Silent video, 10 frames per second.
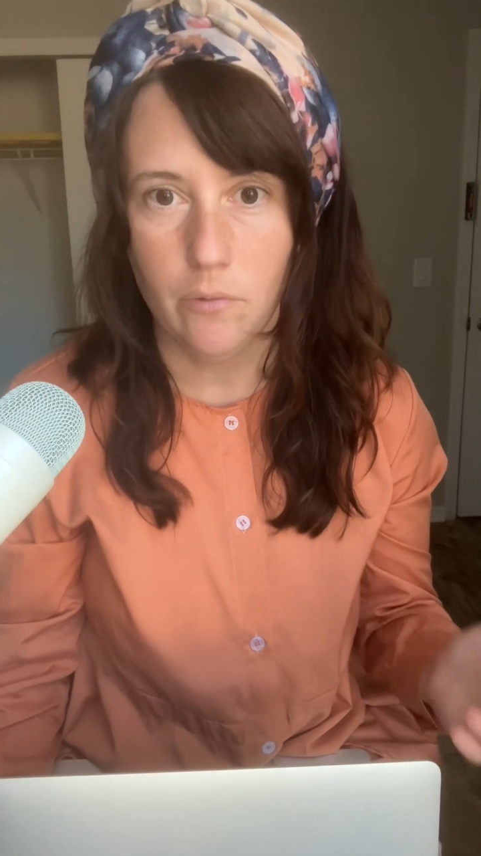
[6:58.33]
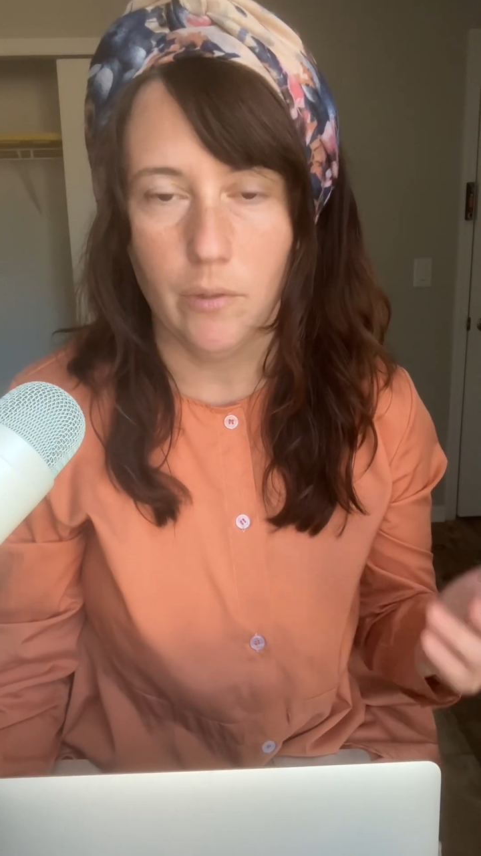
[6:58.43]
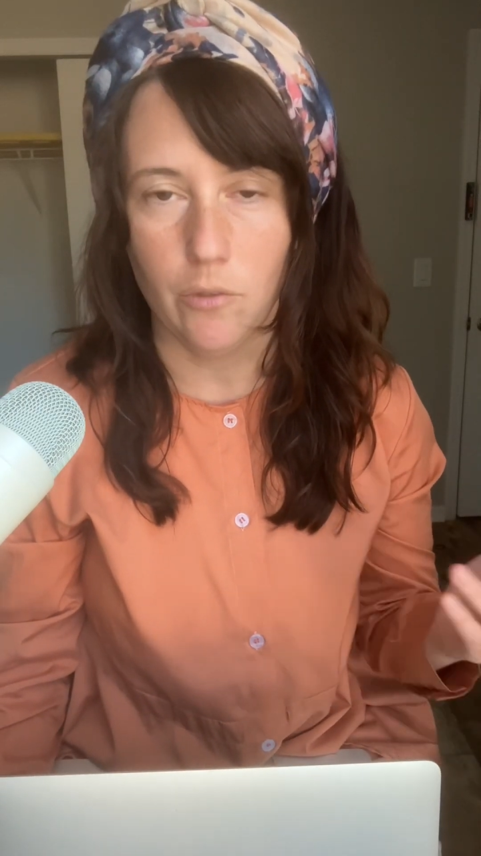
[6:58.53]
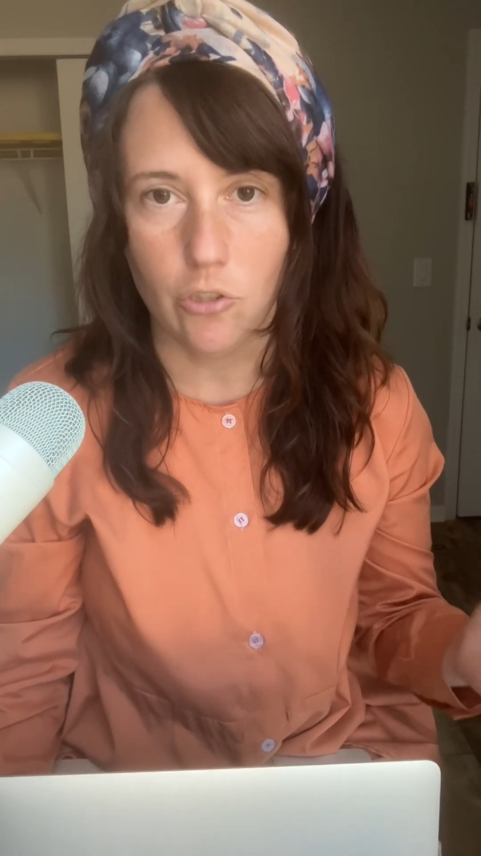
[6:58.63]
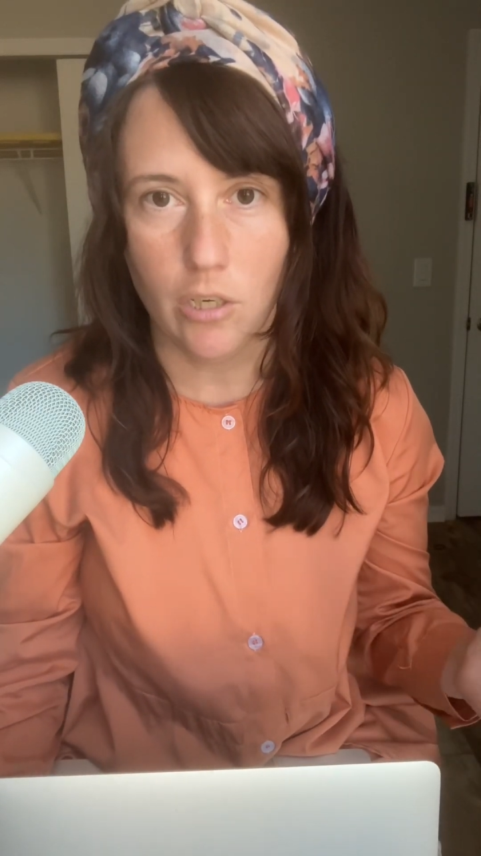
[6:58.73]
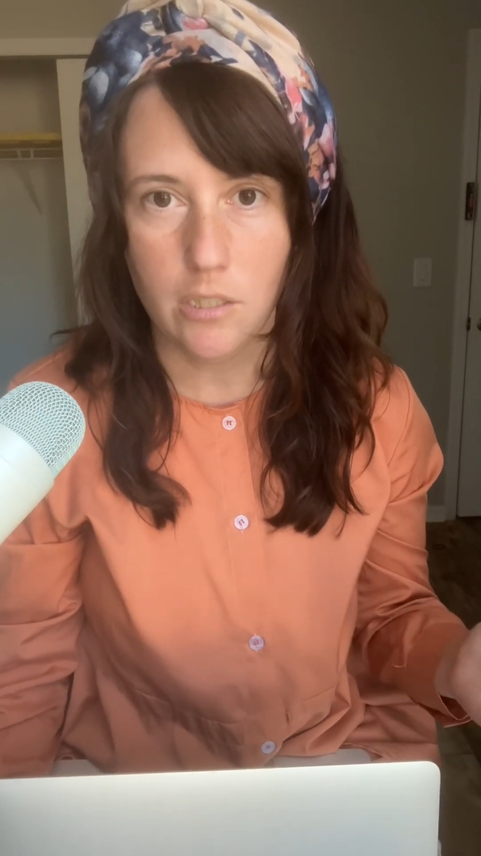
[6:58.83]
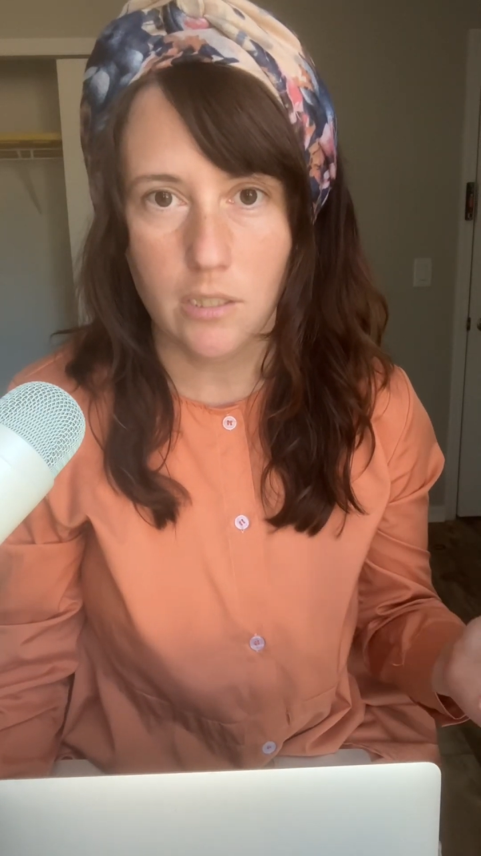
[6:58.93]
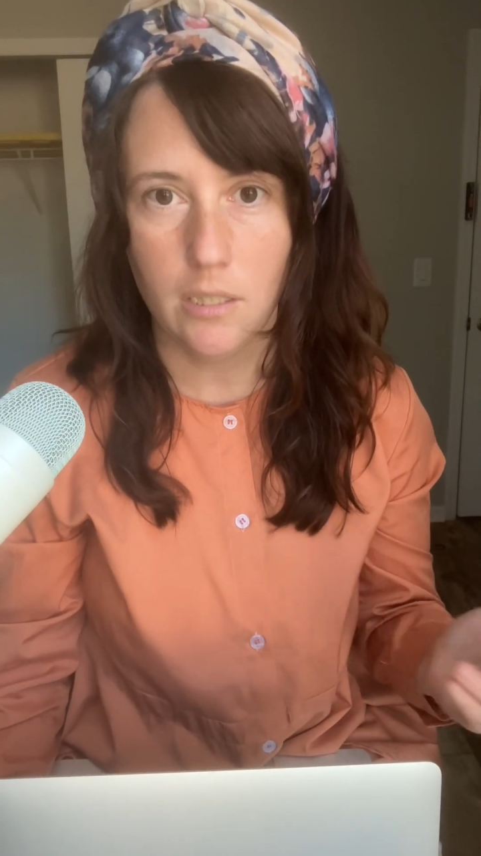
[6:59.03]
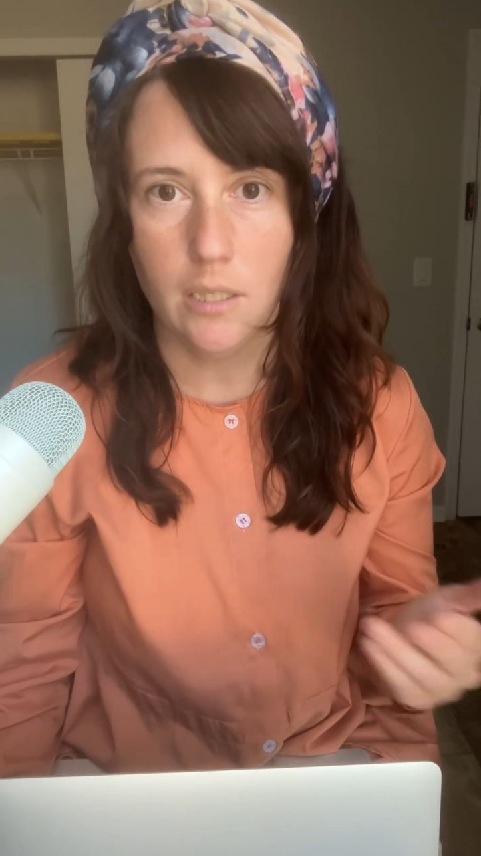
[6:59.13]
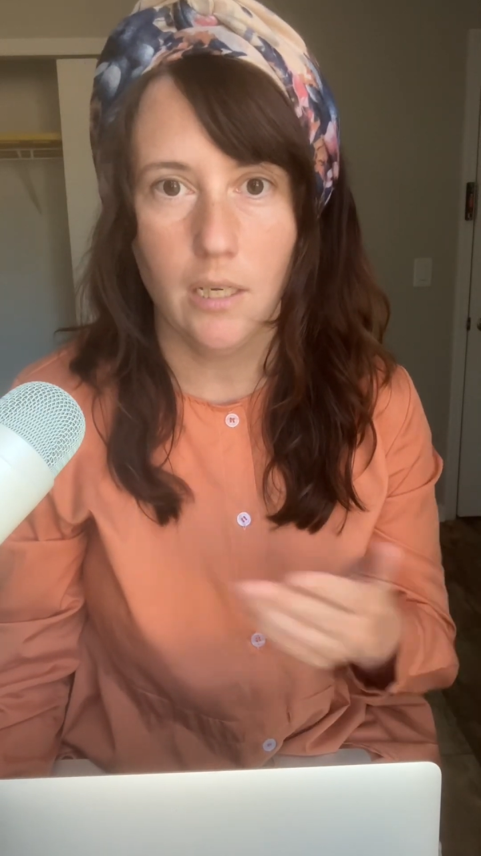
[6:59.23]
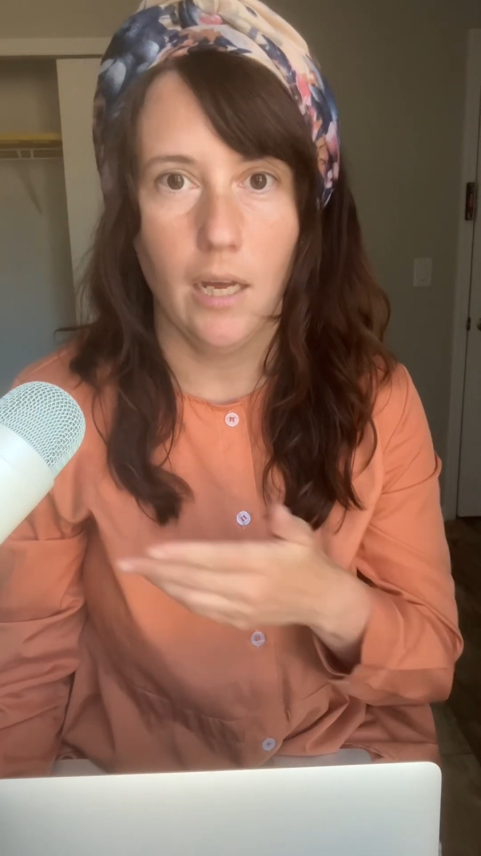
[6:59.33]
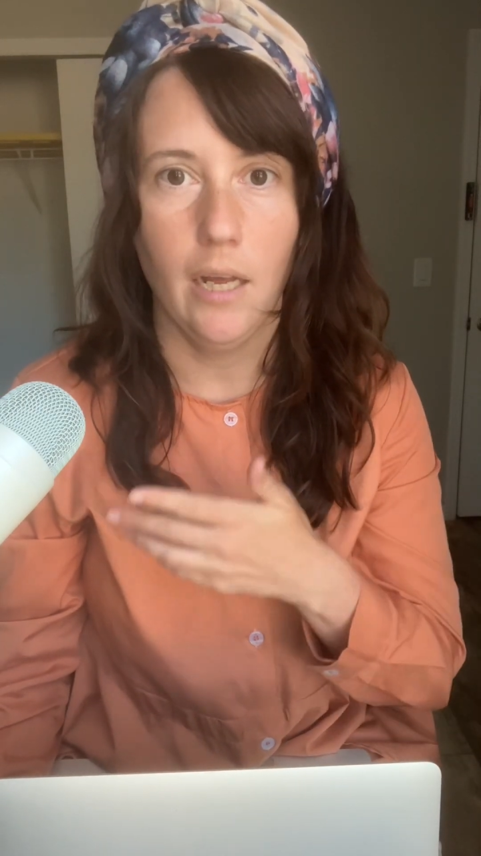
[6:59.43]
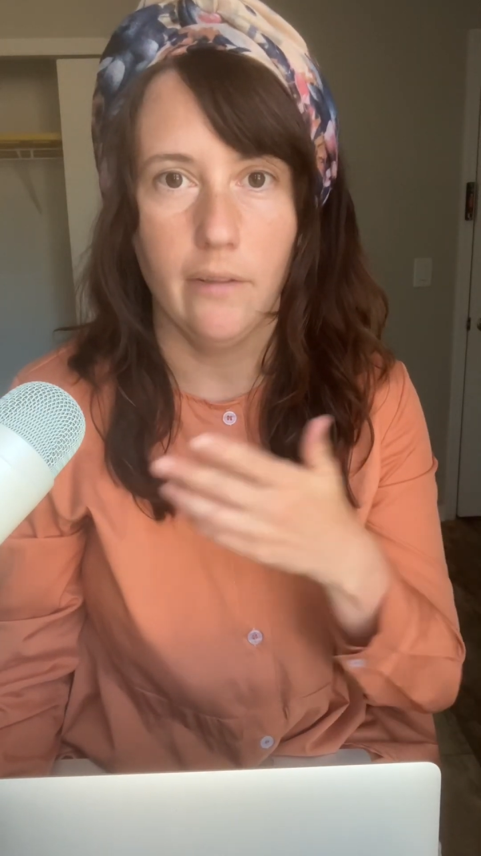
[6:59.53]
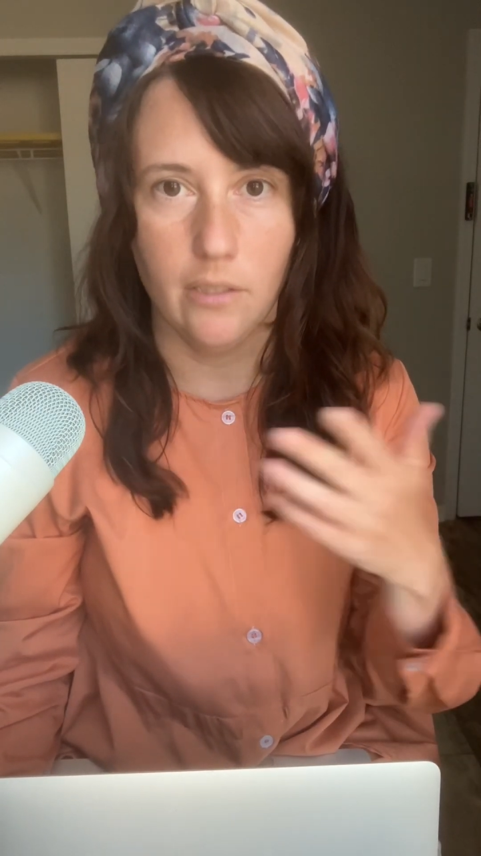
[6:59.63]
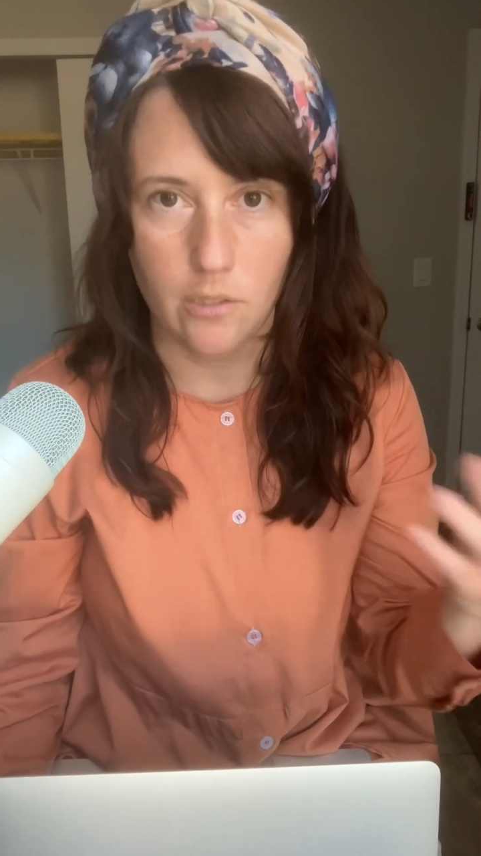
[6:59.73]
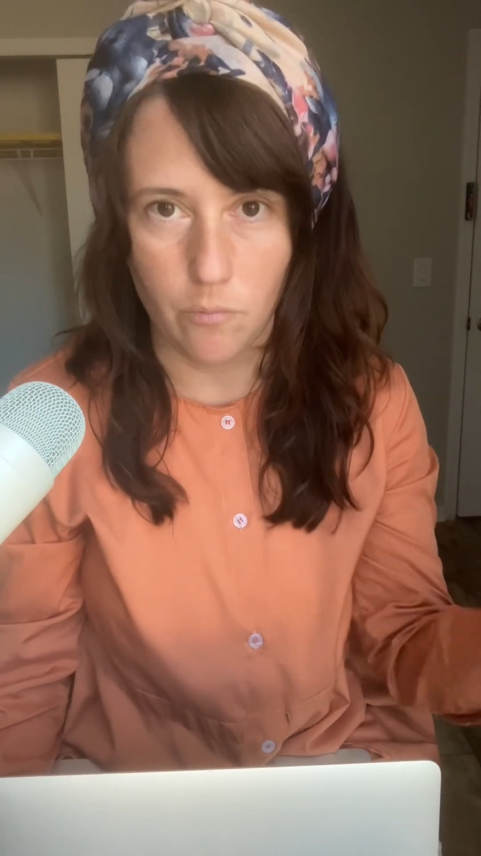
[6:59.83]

we were trusting, and this is